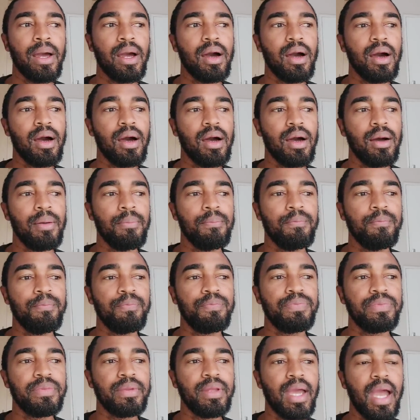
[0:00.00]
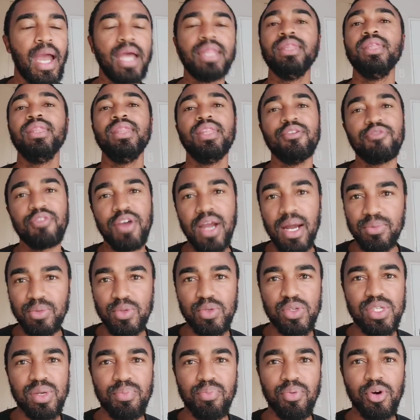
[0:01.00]
And then they've come
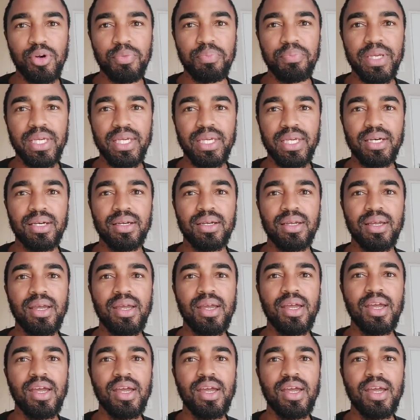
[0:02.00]
to support me here.